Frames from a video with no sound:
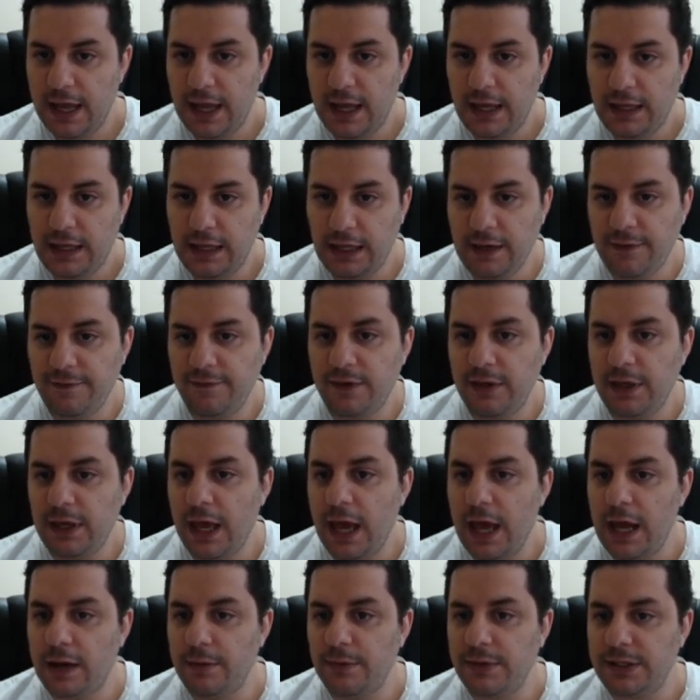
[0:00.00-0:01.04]
If the
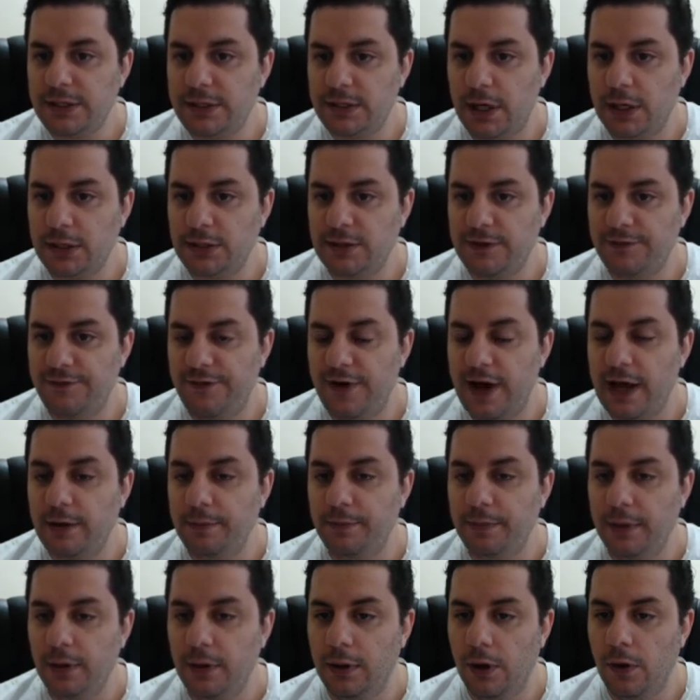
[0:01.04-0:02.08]
enemy starts the fight
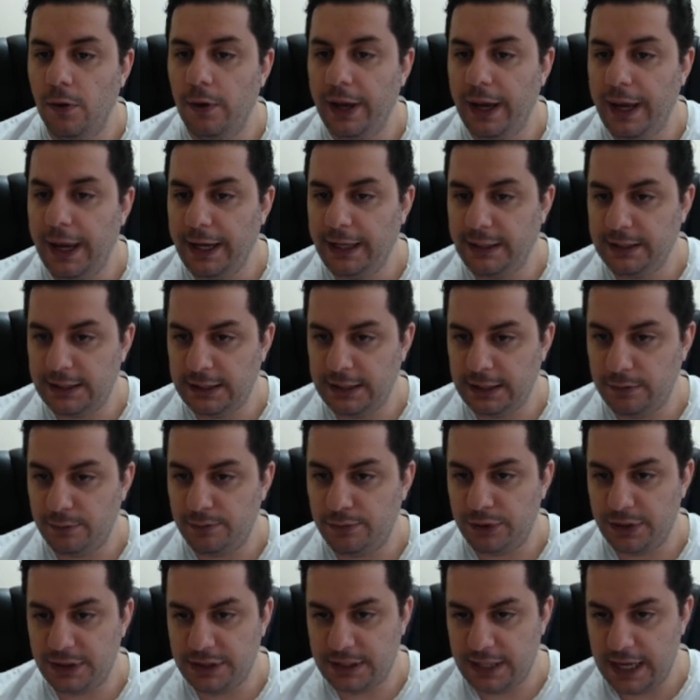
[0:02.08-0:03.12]
below
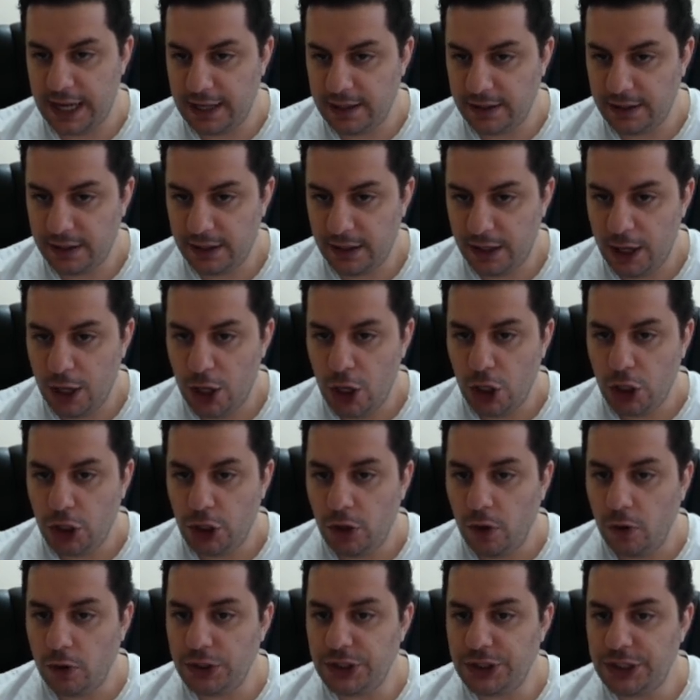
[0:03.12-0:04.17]
18%,
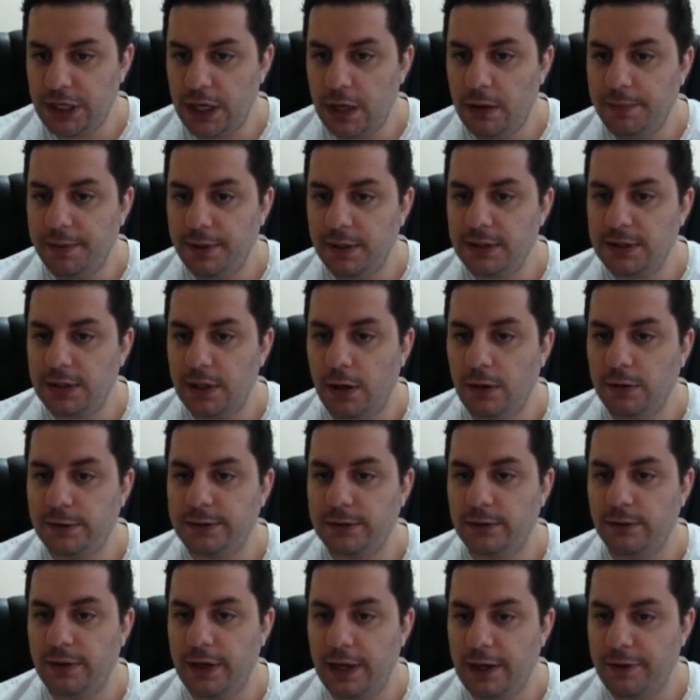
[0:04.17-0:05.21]
your champions
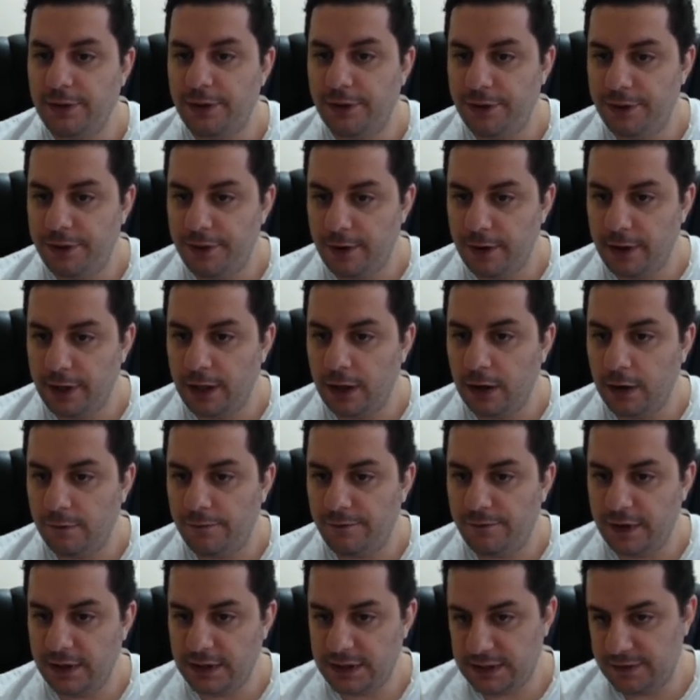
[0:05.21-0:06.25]
also gain 30
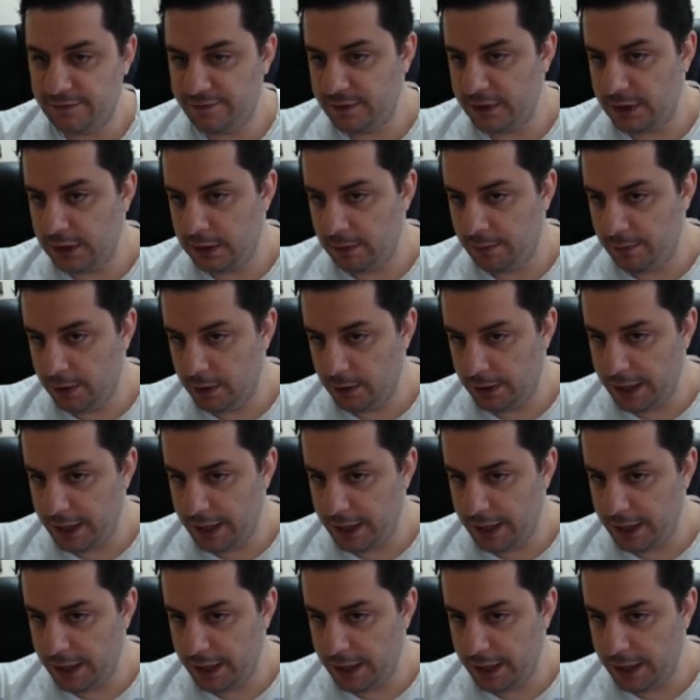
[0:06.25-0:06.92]
offensive ability